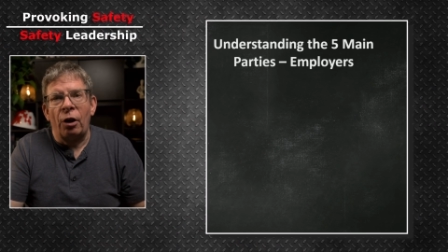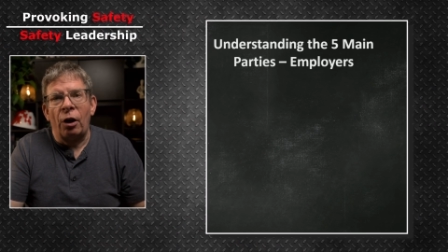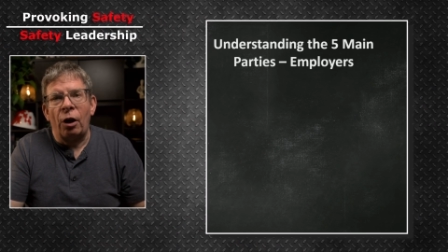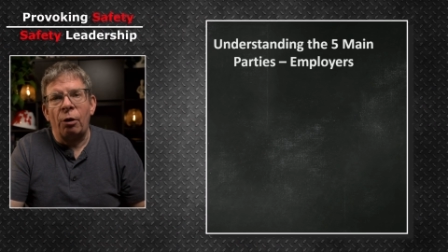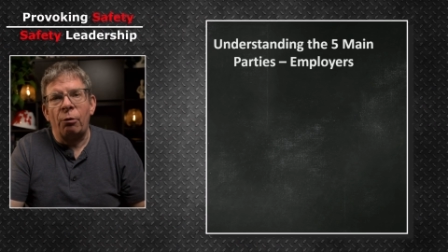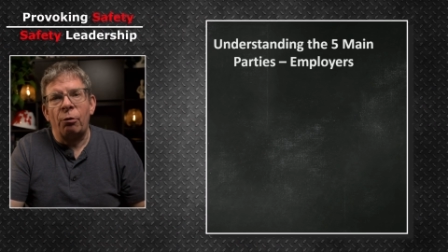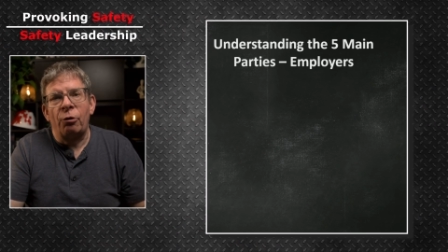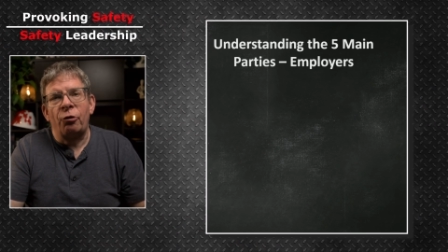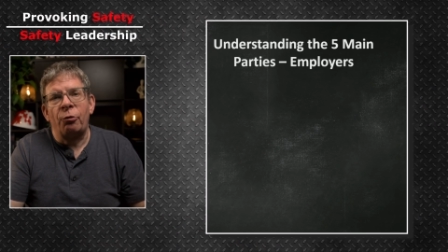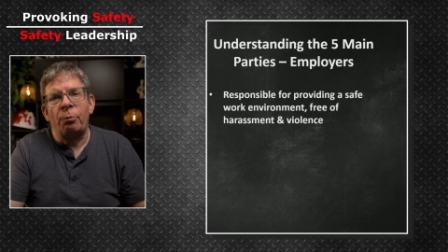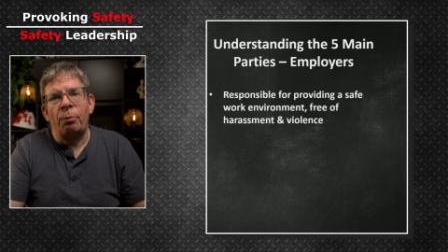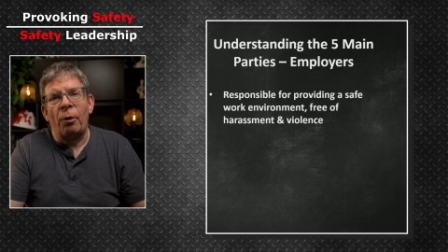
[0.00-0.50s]

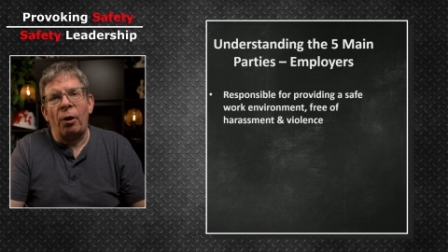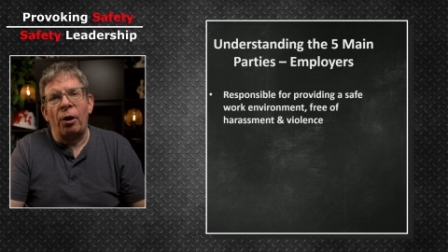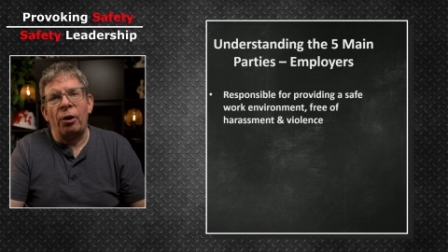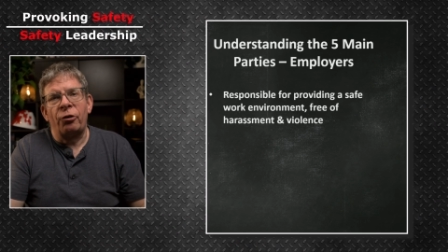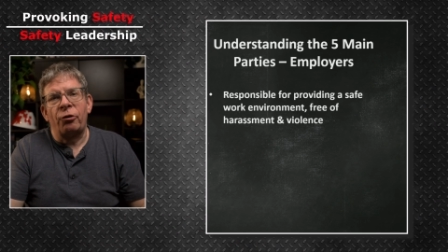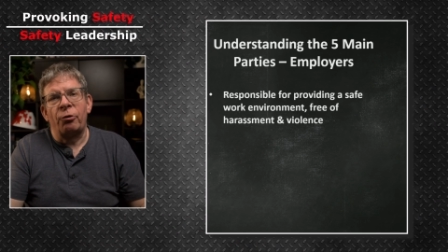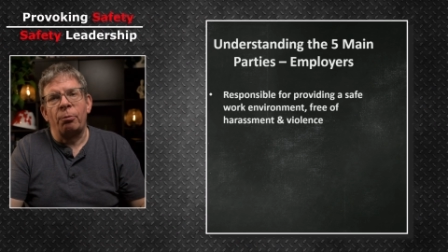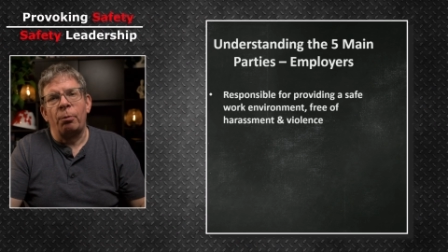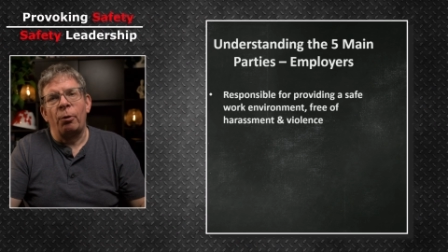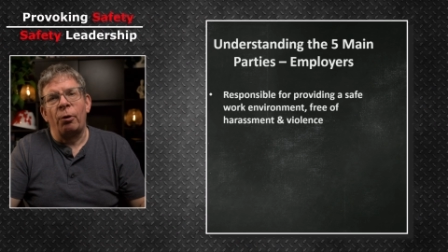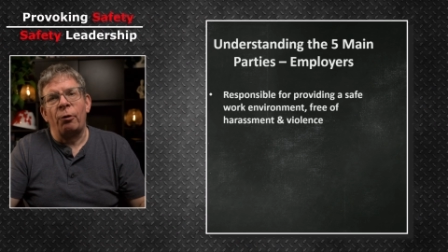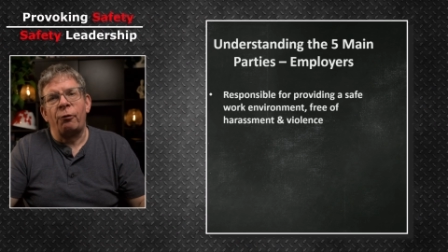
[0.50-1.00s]
are
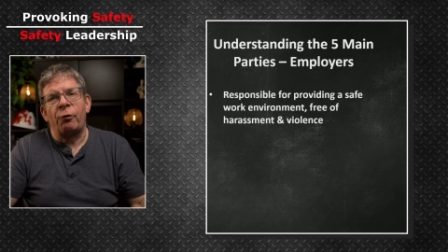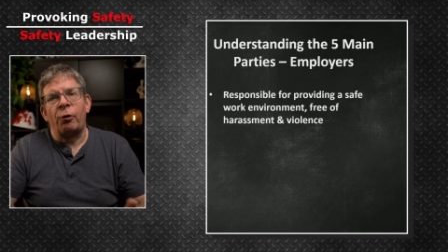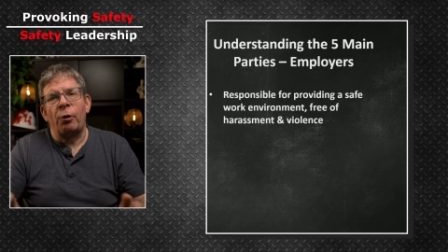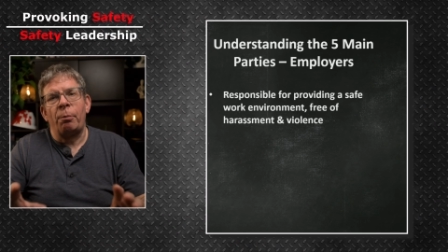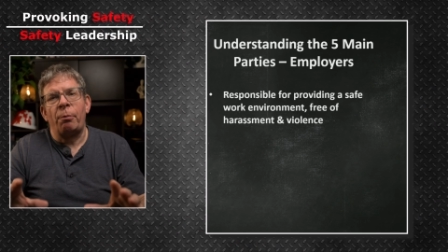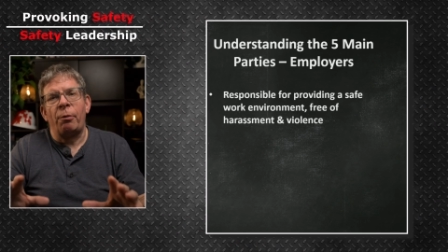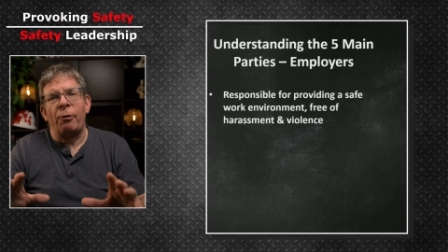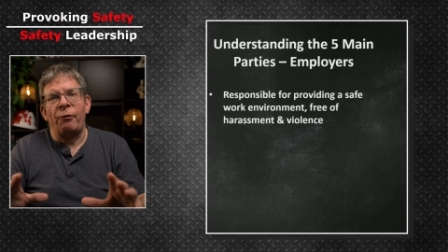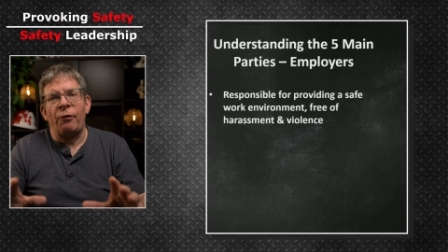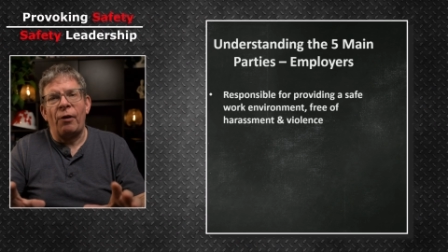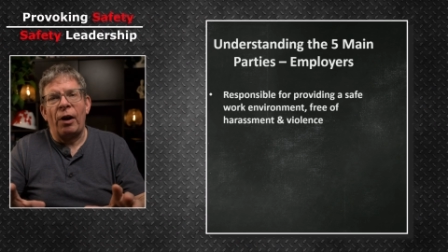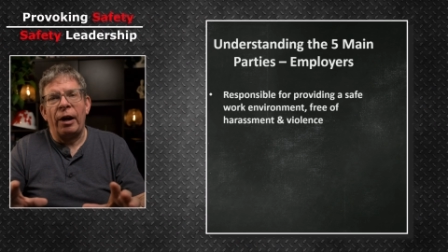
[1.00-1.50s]
responsible for
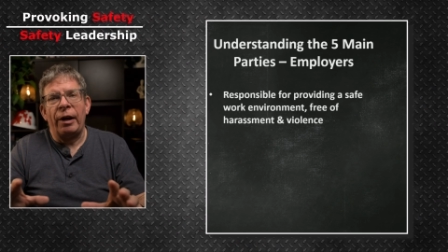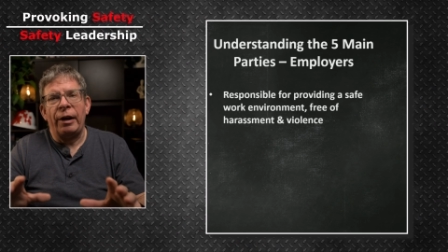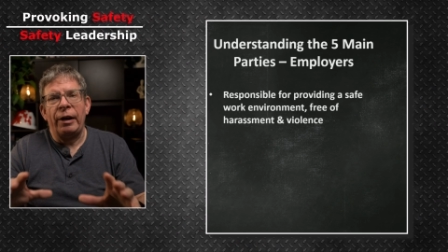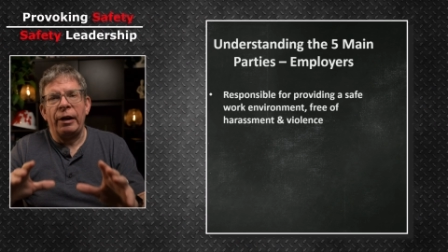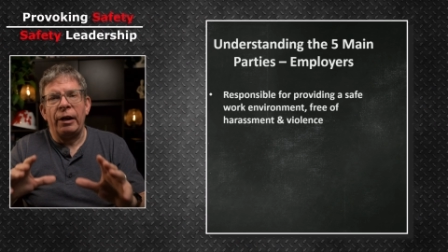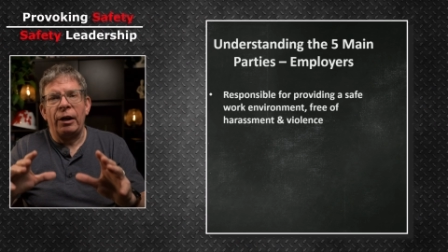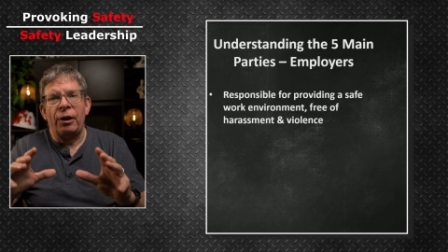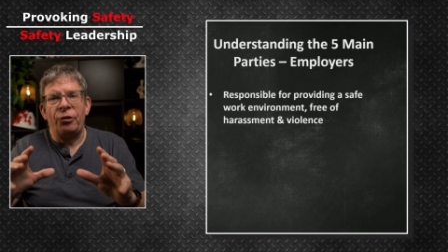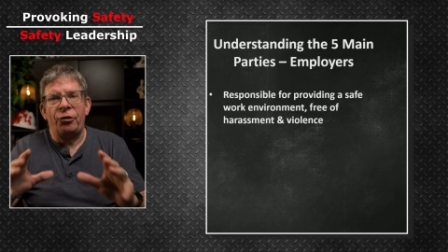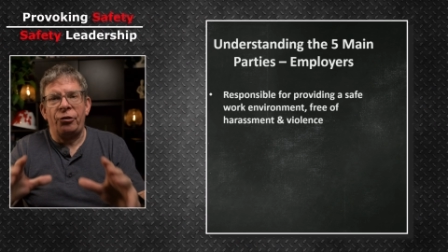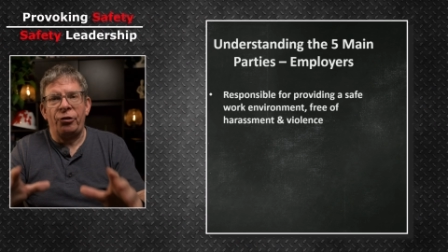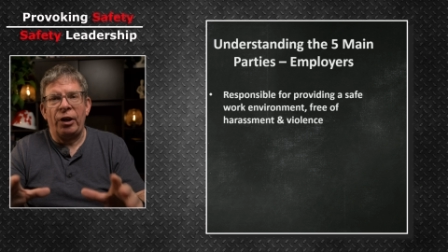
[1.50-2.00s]

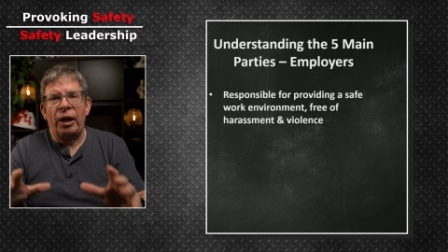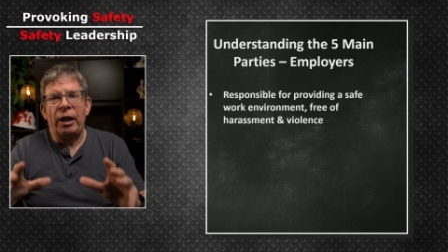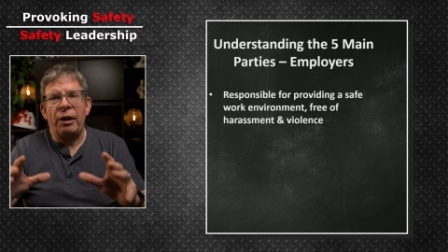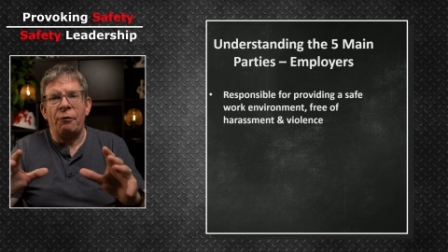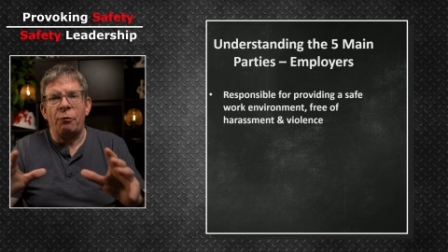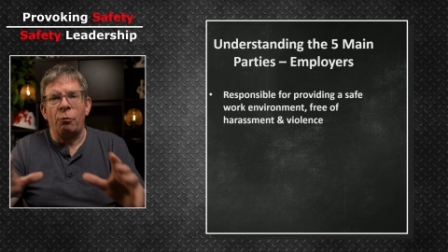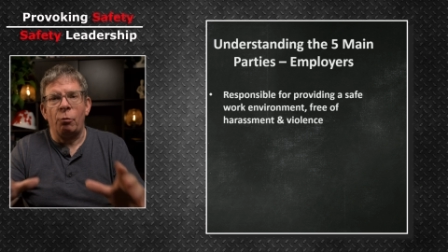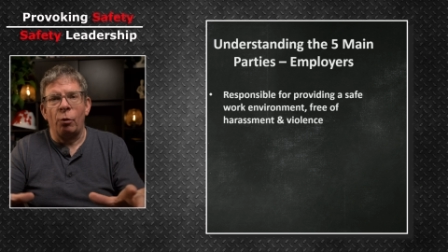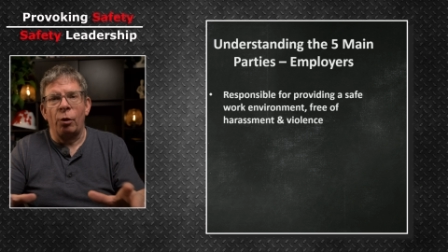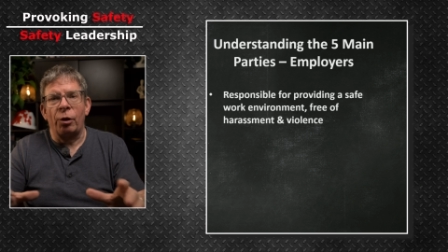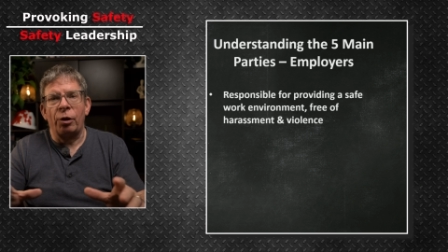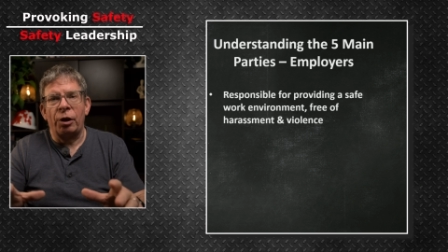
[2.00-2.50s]
providing a
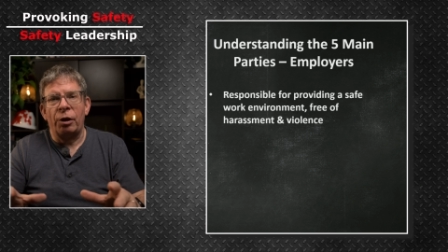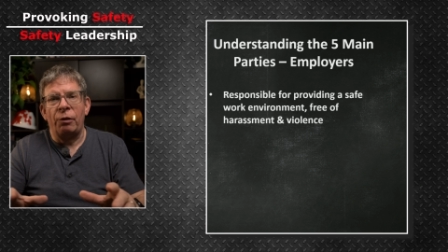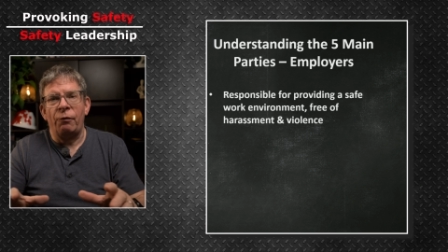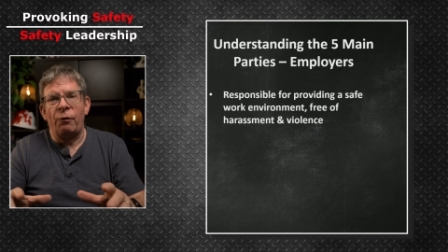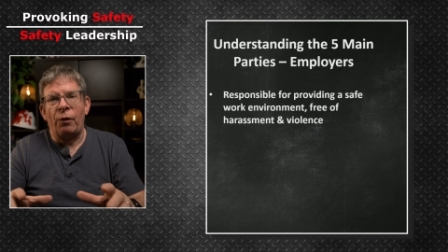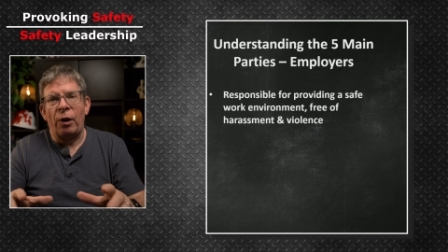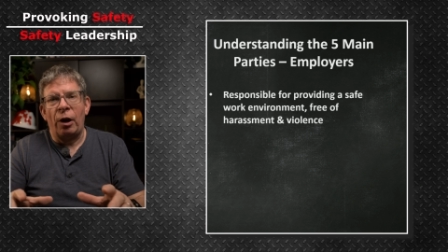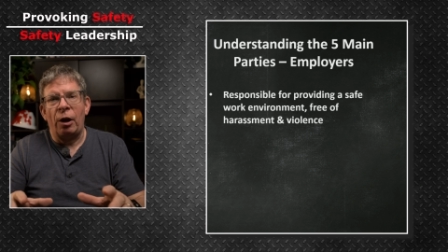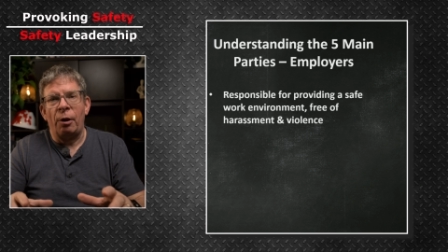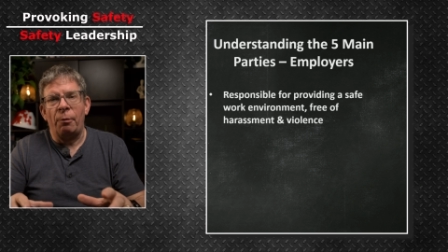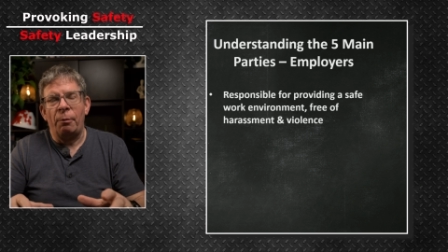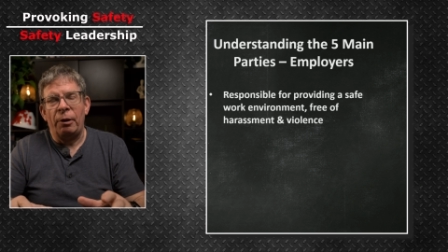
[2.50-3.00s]
safe work
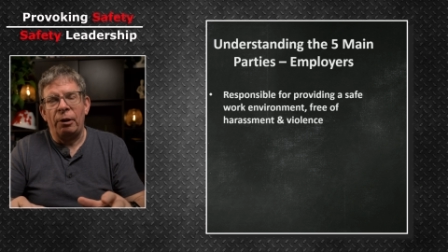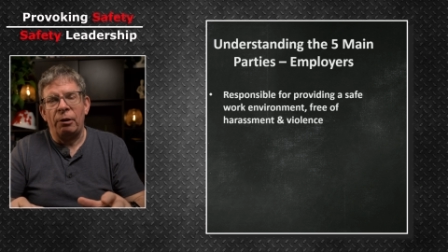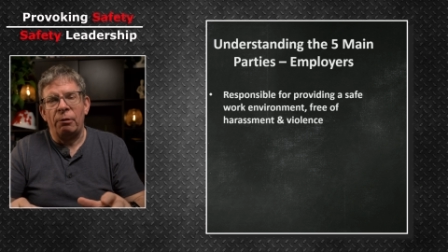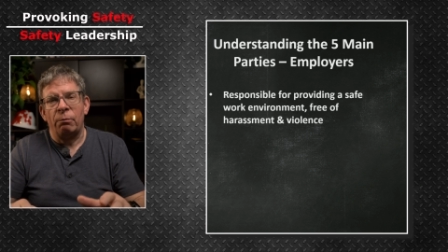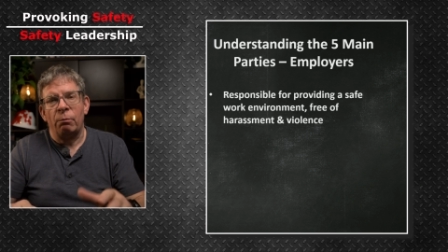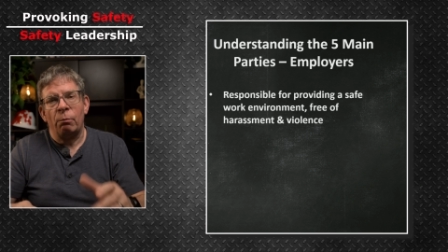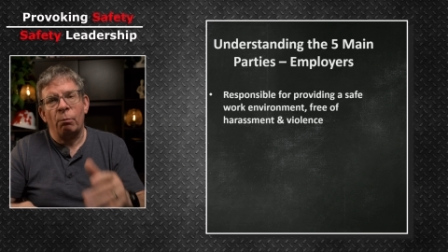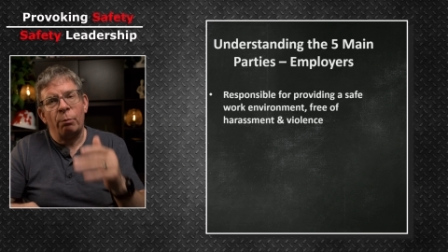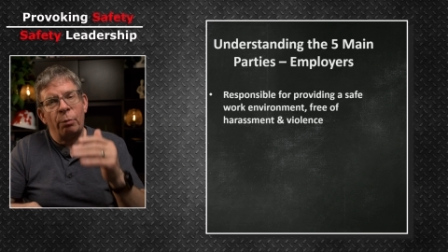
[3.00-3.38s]
environment,